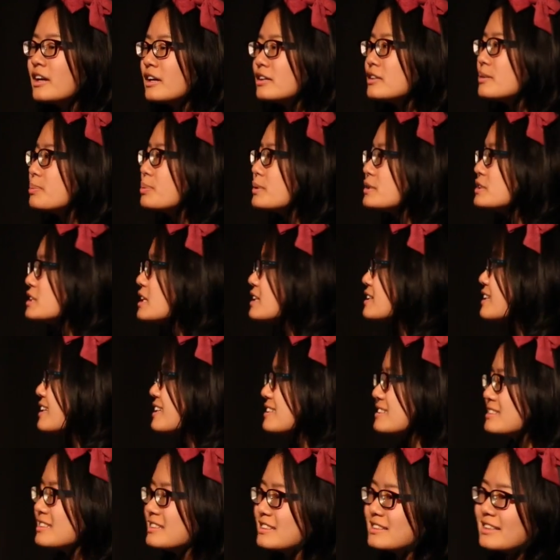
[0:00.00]
the project
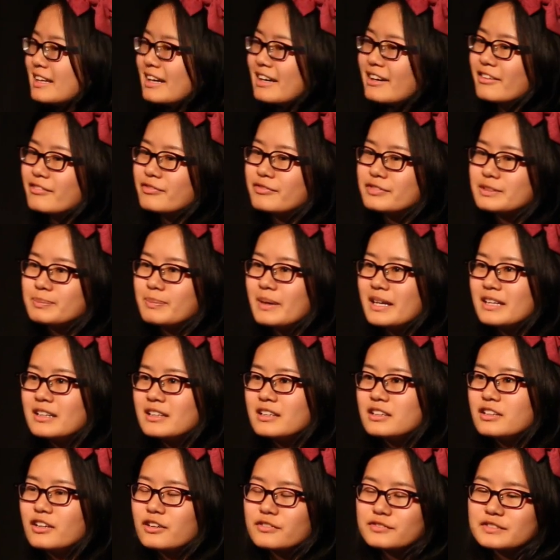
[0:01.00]
that have spent
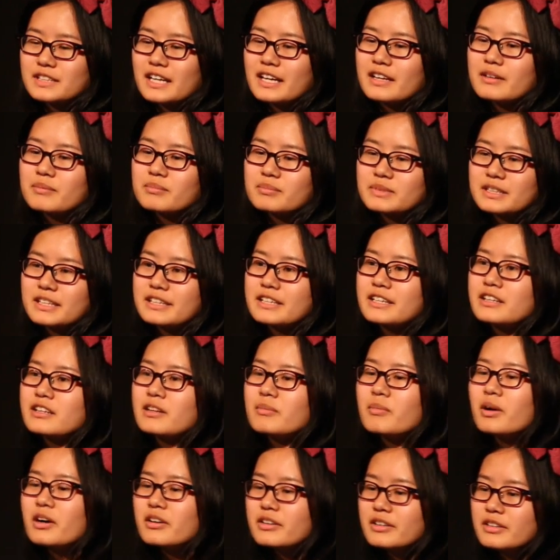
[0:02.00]
a lot of time thinking
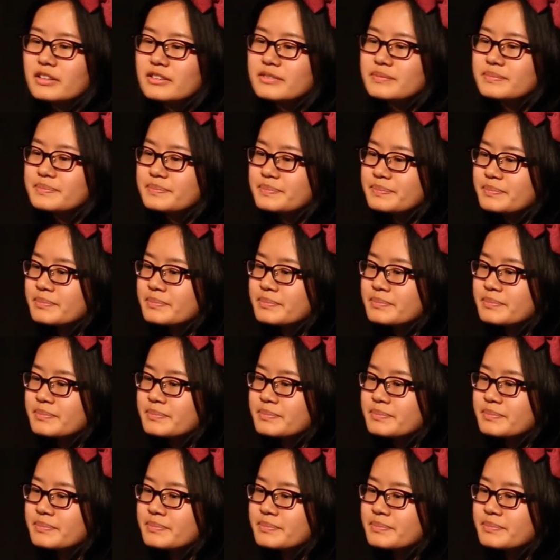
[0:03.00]
about it.